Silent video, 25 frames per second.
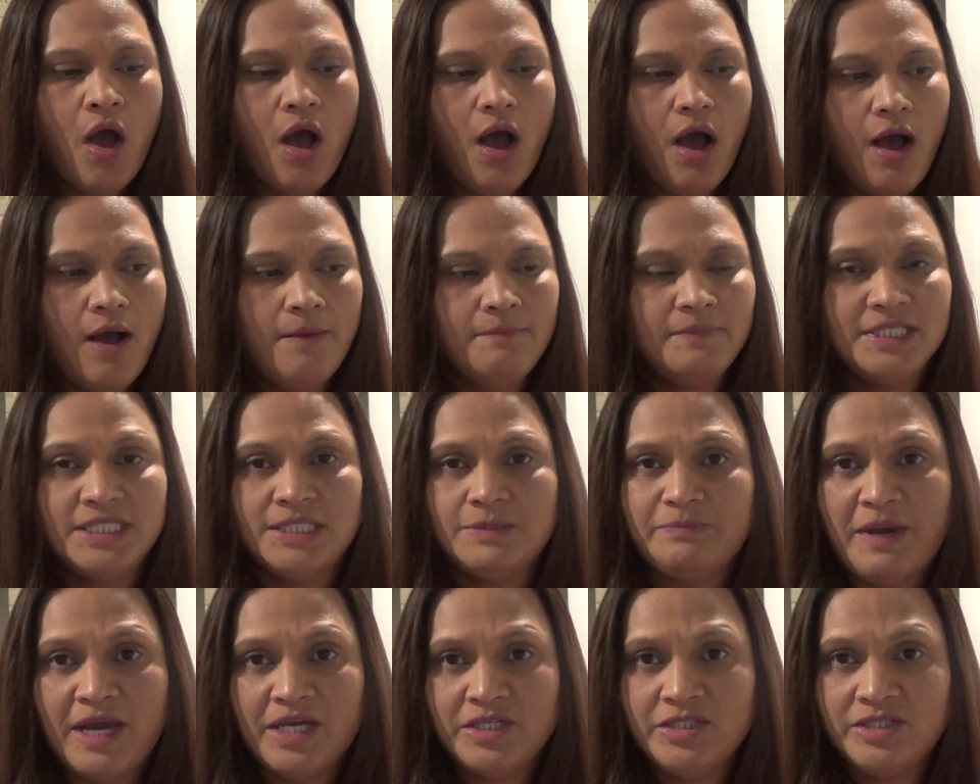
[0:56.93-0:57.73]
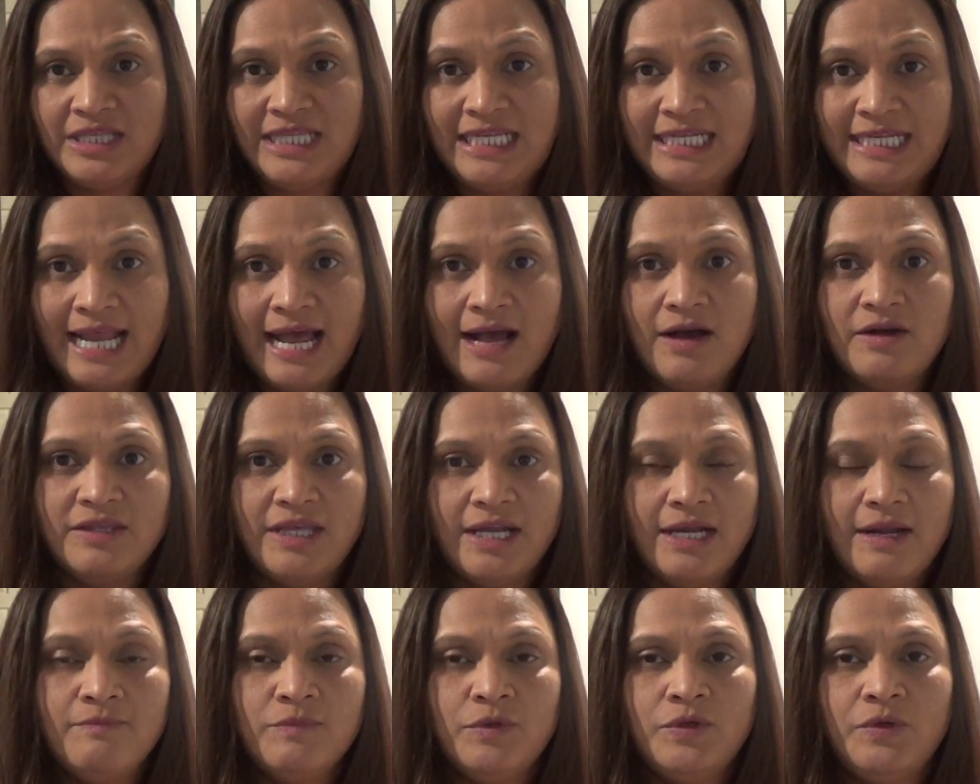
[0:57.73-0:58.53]
um, especially now
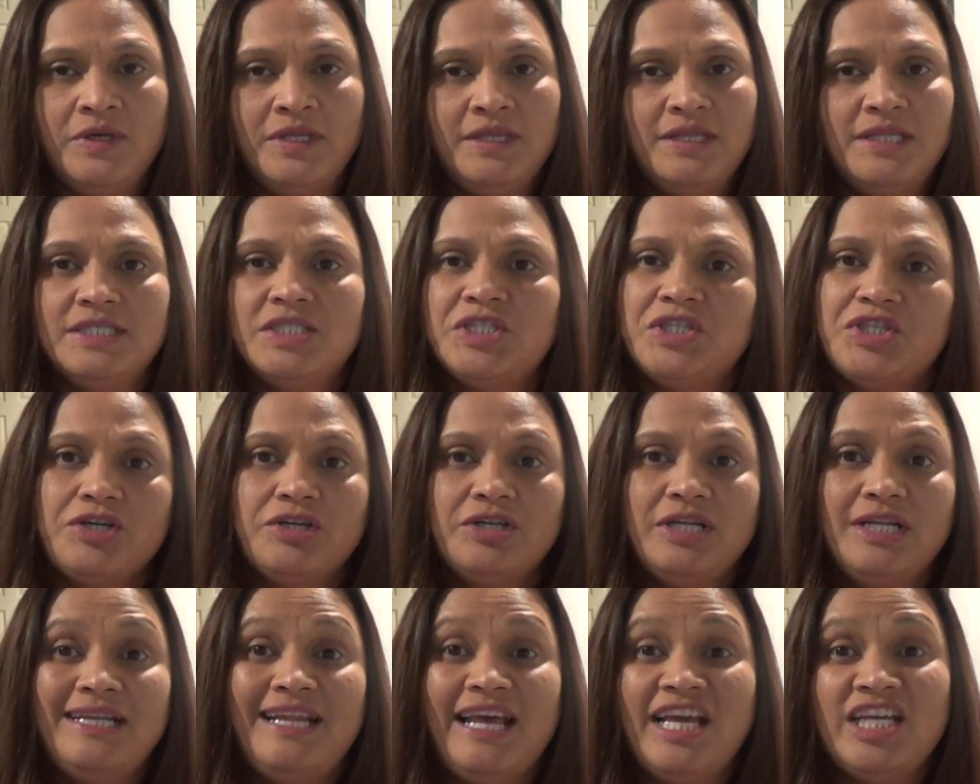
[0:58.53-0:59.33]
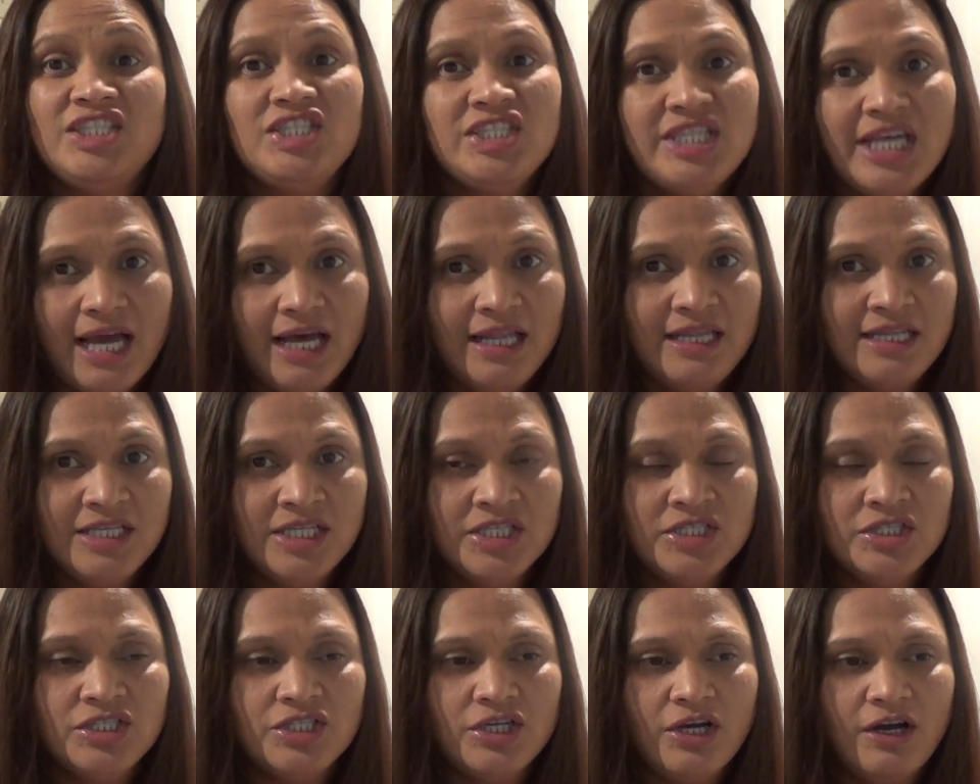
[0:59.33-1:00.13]
that I'm doing this 30-day
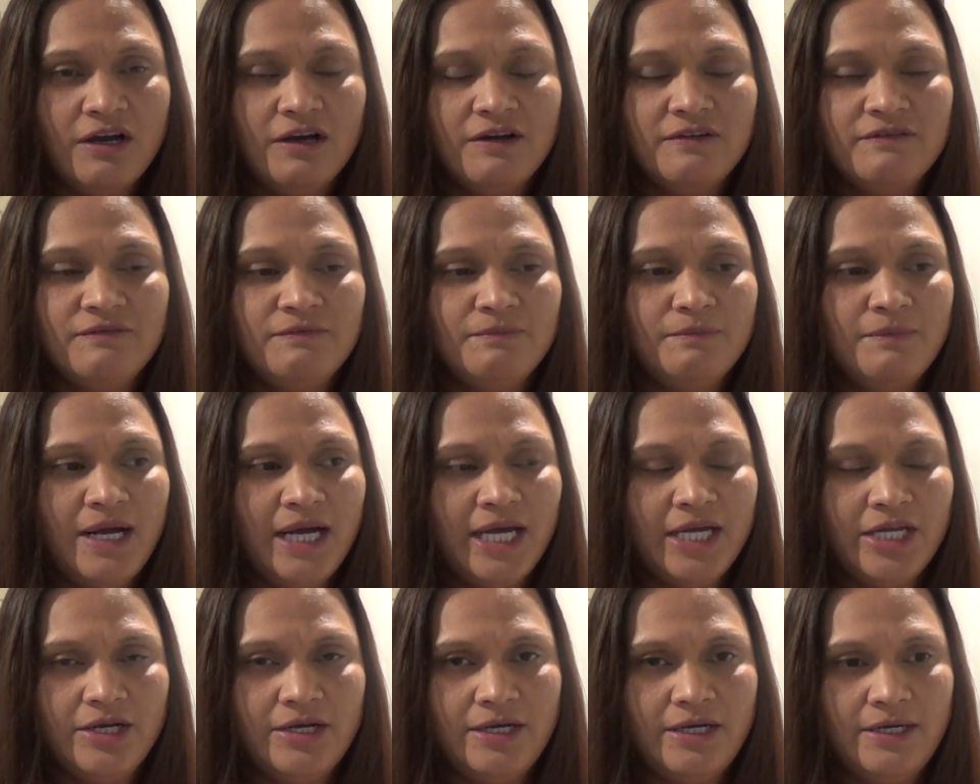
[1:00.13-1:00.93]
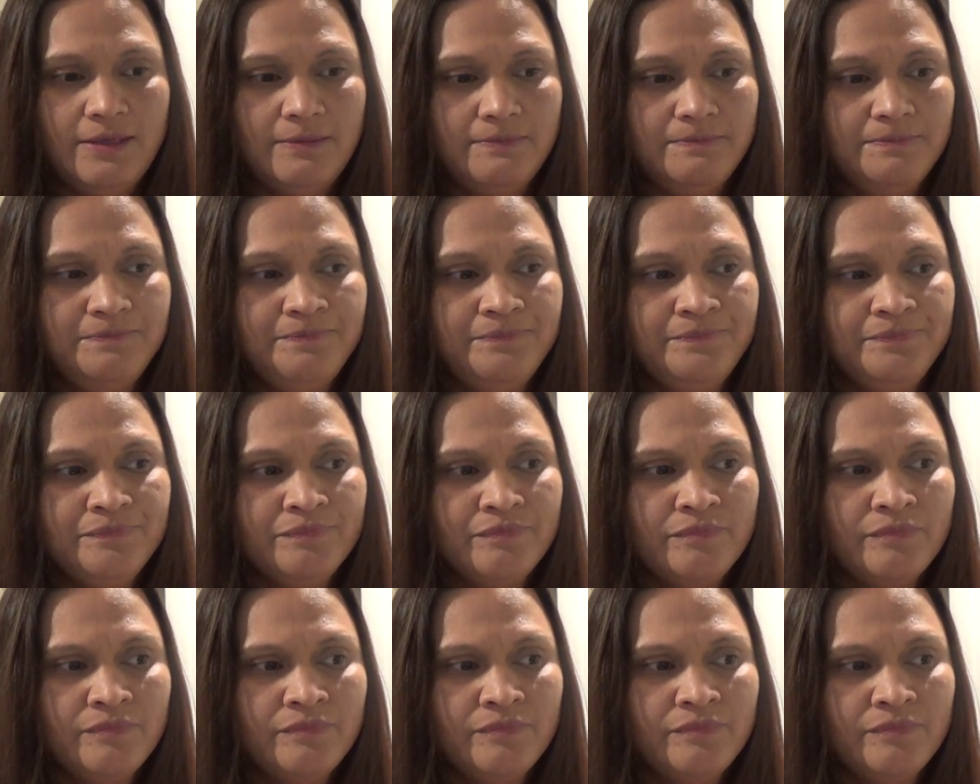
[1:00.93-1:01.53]
challenge of my um,